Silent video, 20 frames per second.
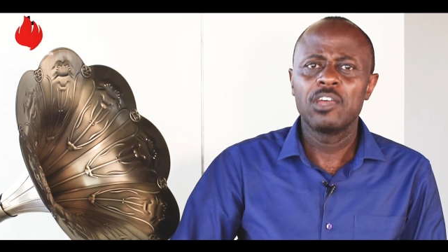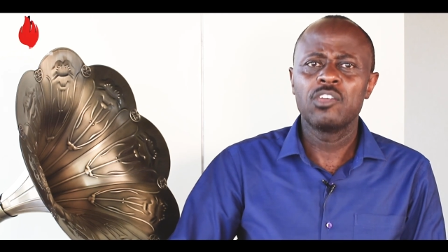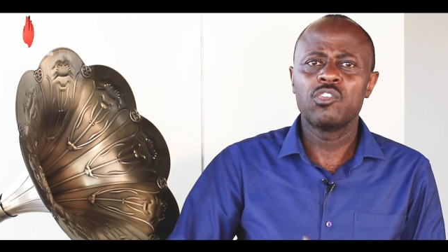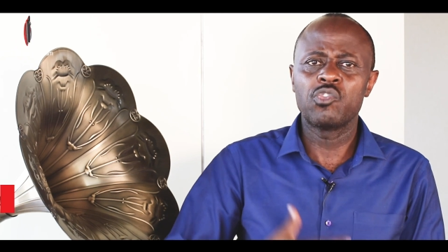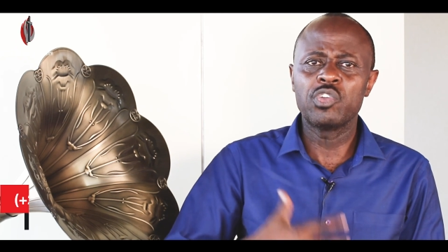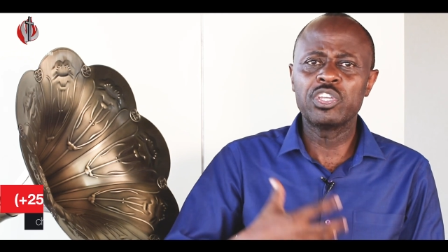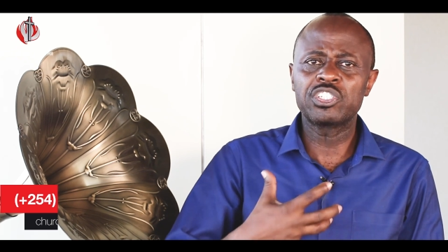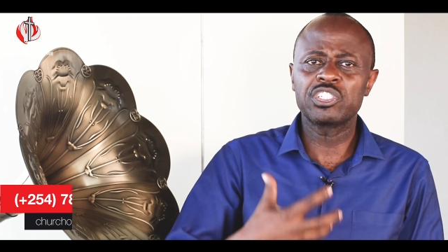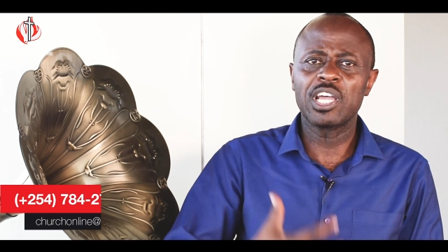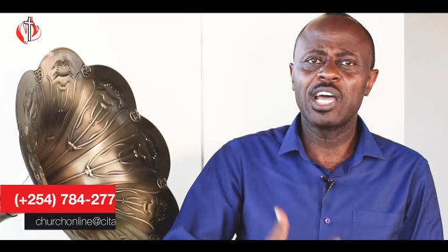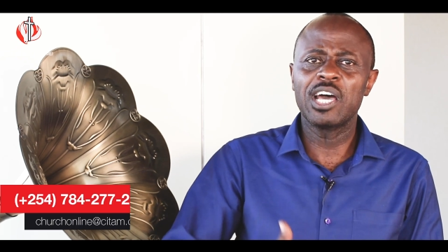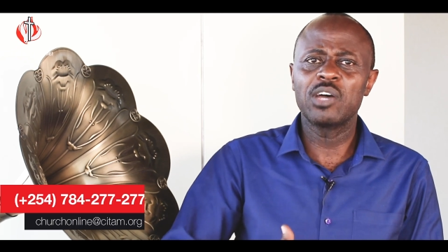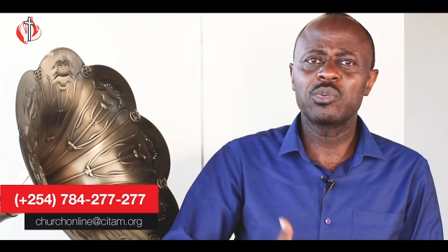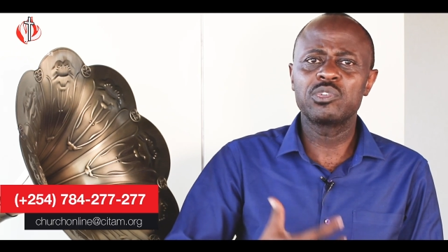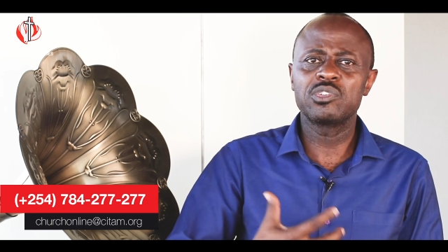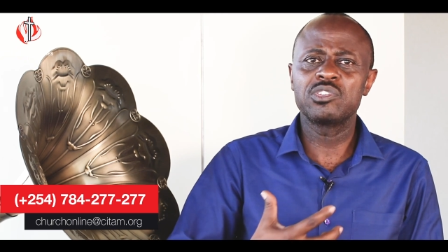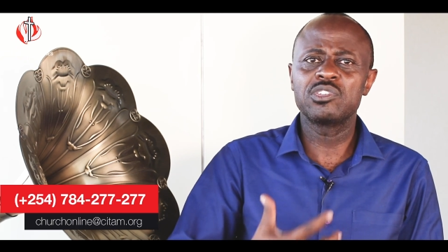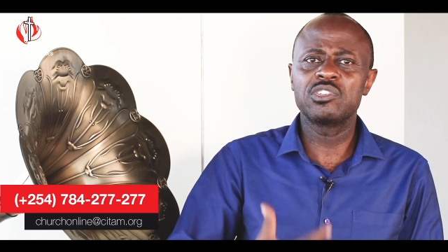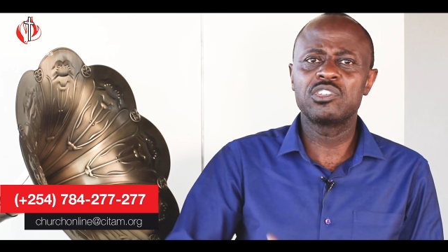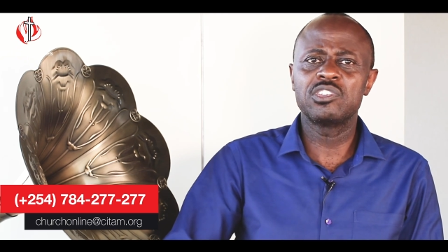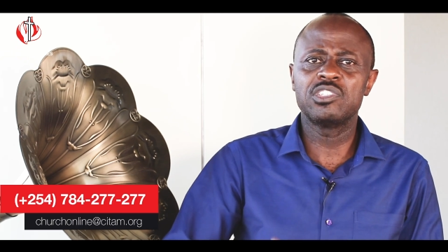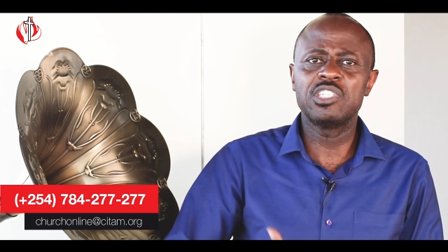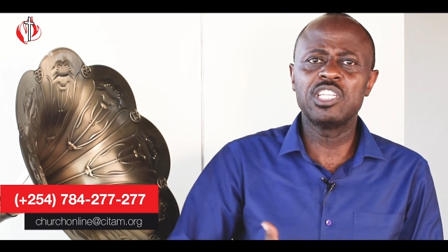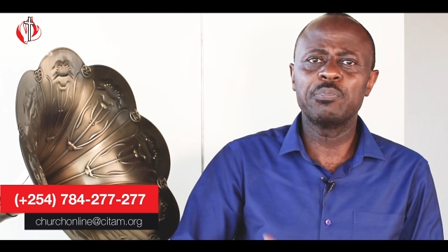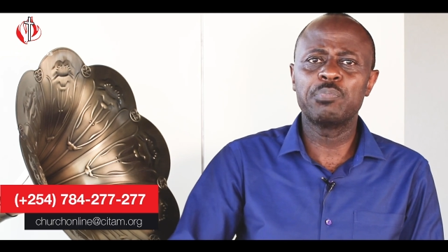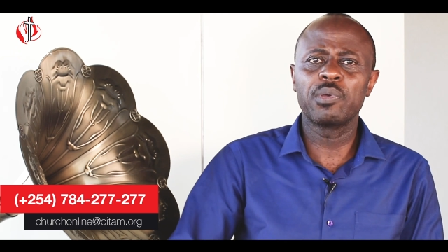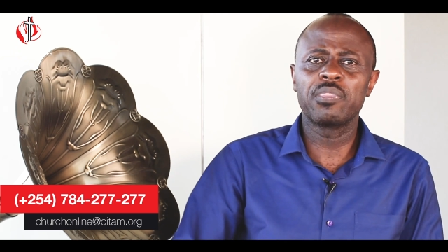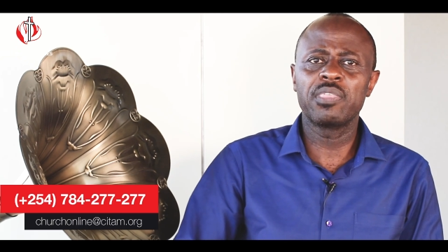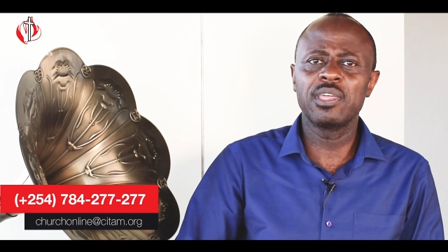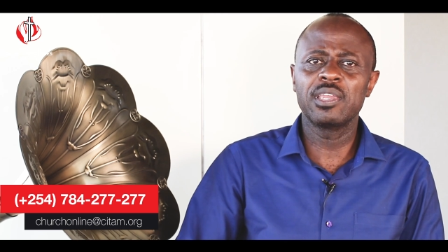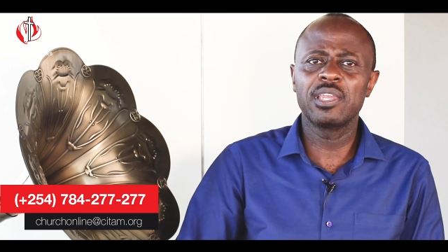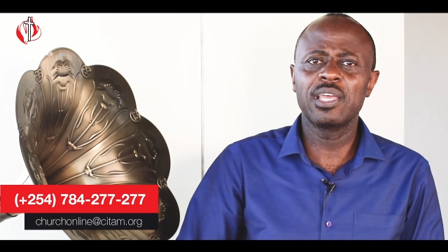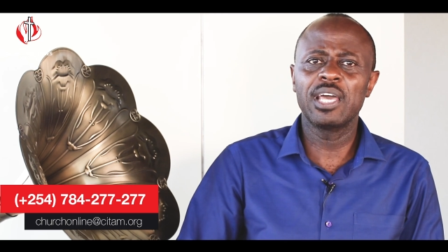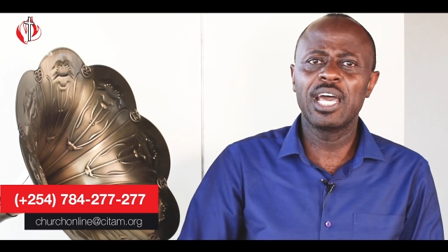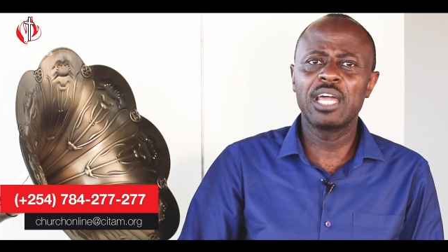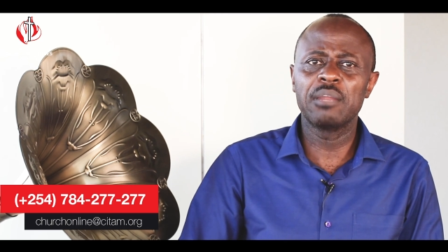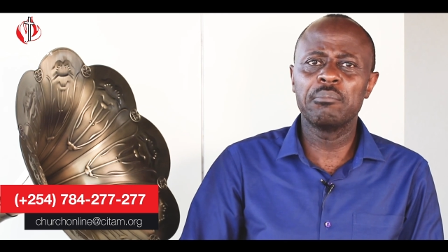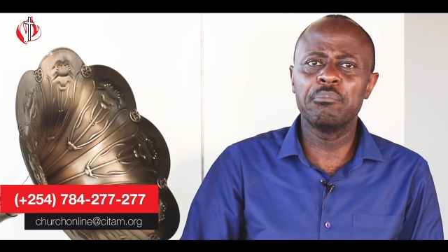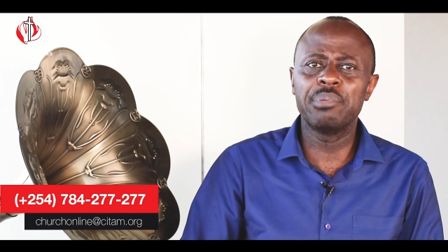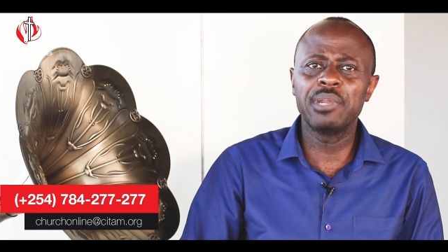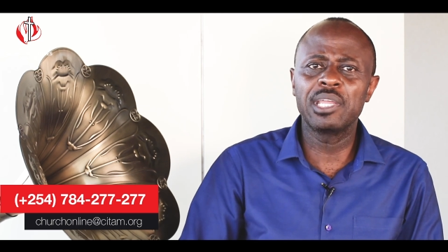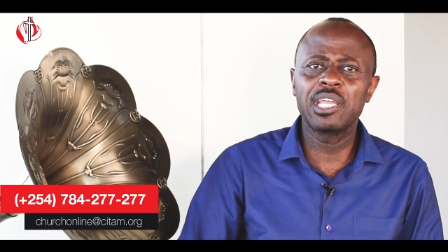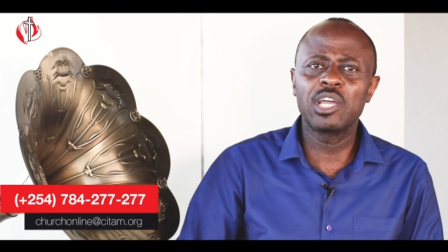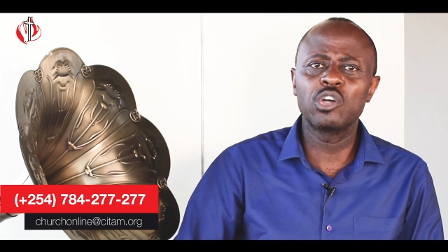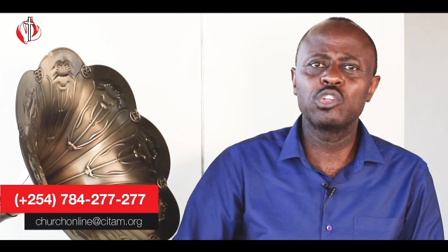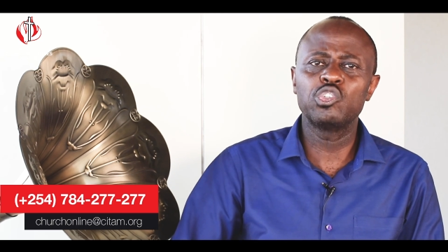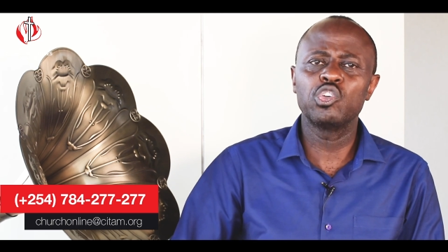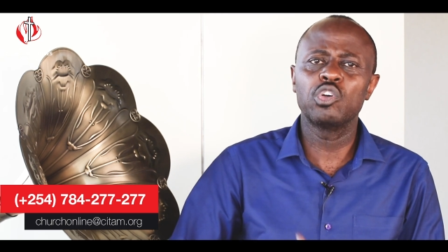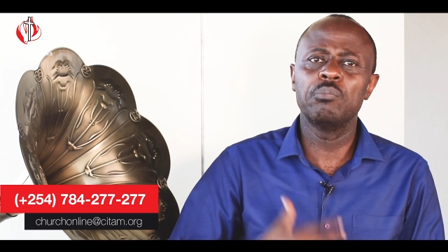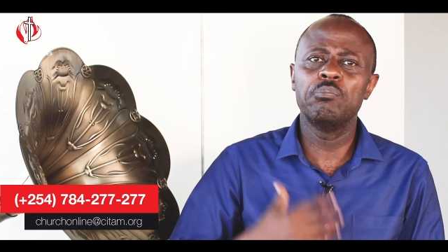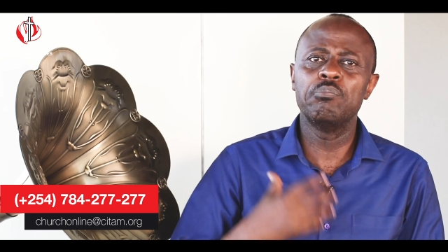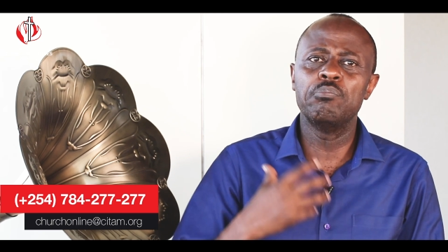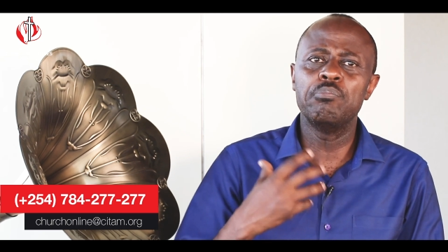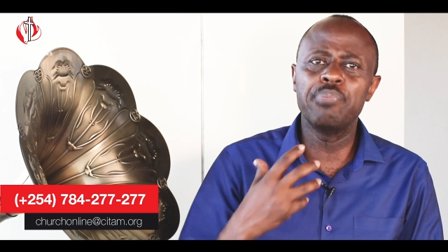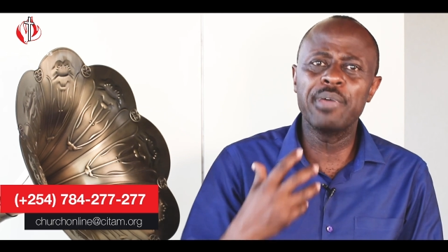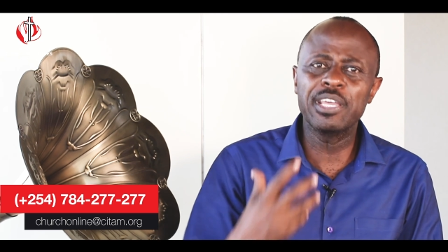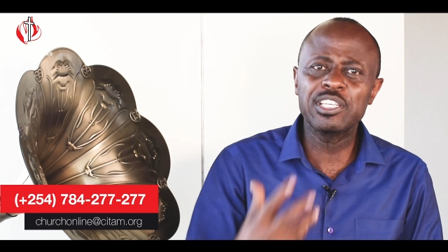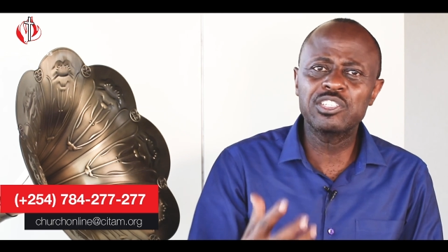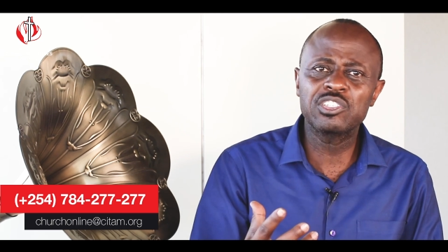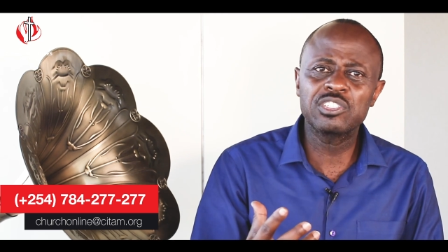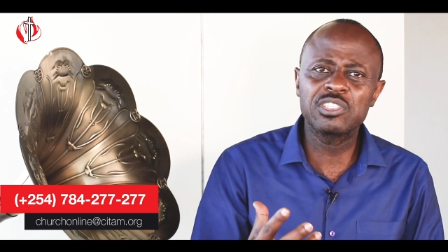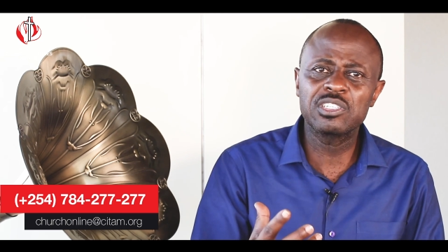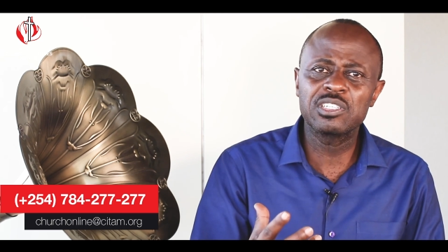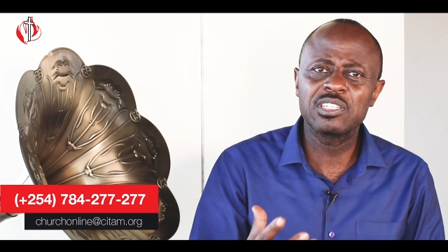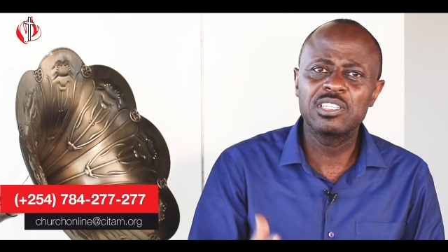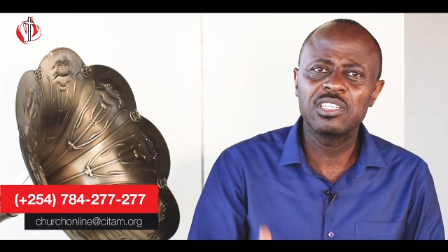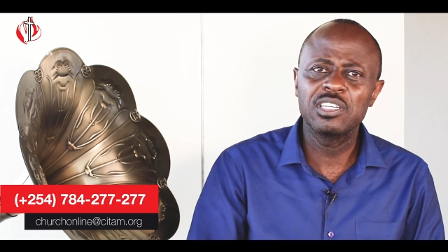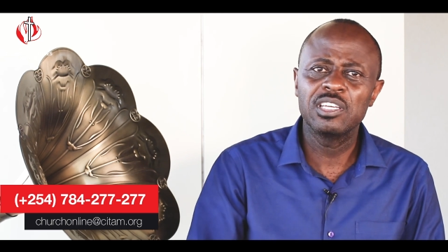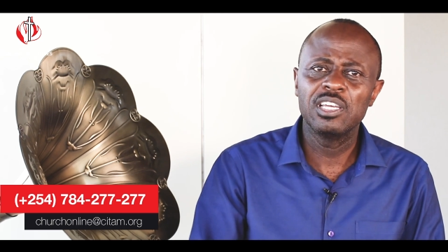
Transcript: Reach out deep within and bring out your best